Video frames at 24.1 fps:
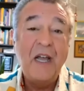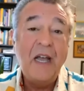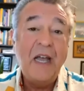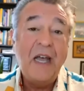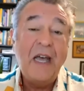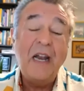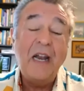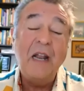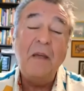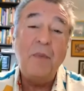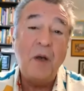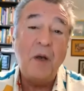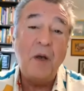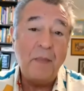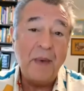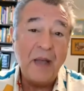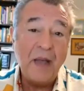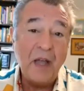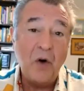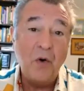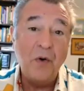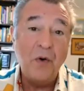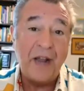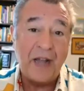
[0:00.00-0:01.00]
And I built my
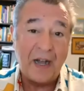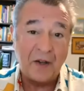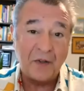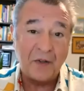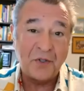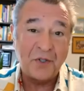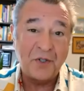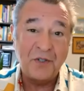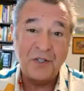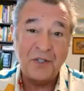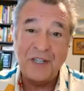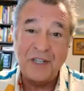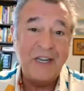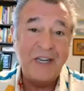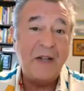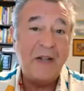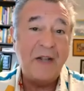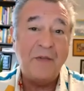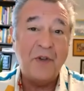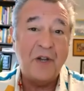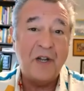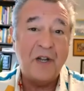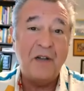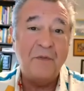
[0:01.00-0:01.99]
own house because I didn't
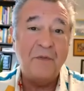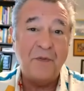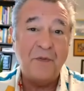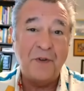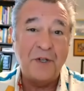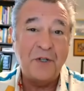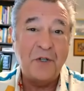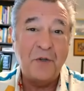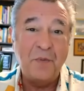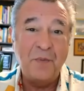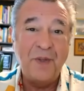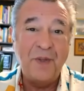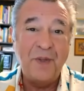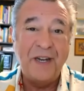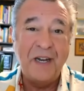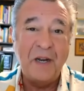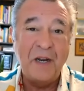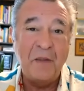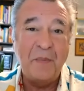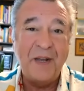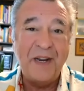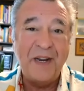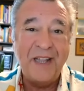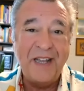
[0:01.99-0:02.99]
have the confidence to build
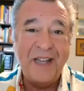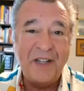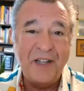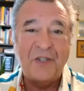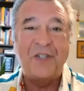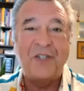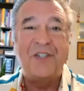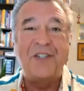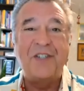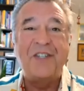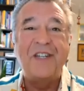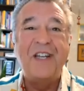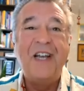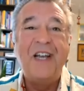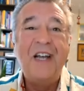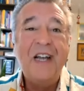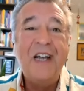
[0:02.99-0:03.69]
anybody else's.